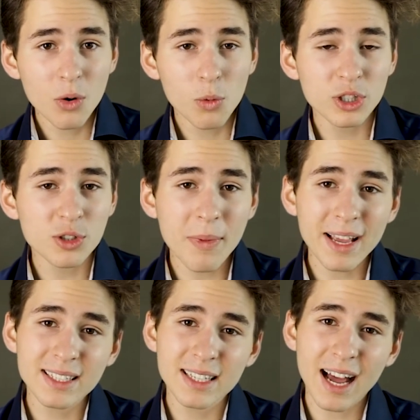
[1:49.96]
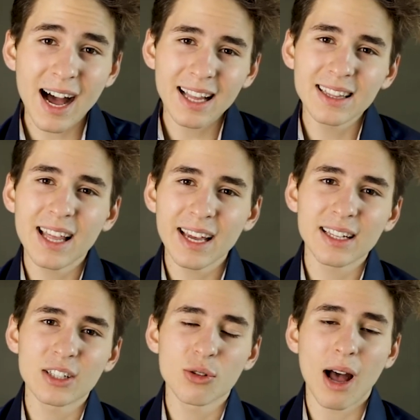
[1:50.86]
which makes it
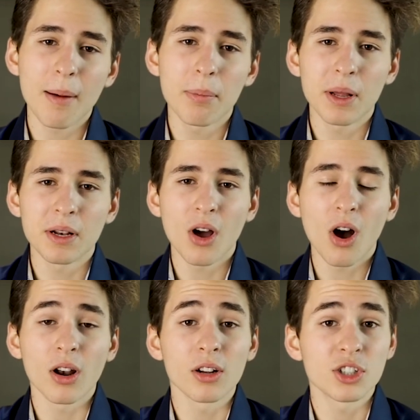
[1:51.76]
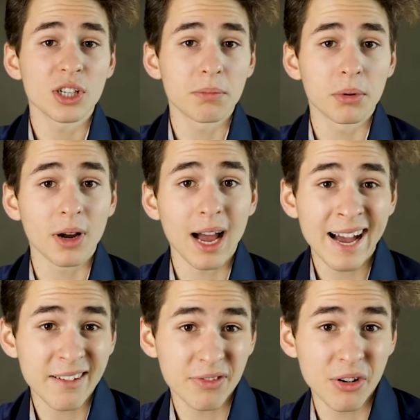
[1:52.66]
unlikely to happen on a cheaper
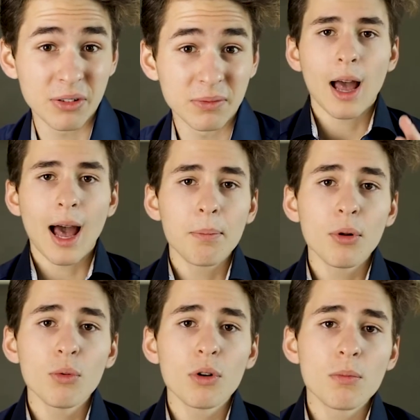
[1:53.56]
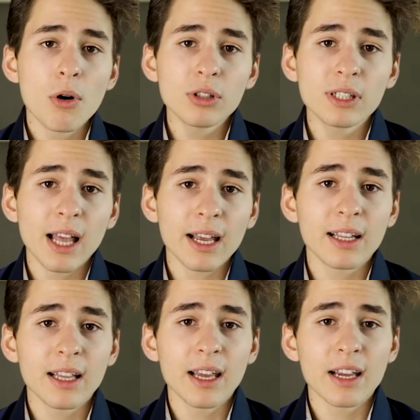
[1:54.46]
iPhone. Apple will most
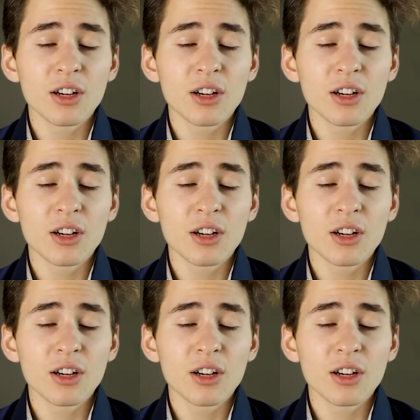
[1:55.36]
likely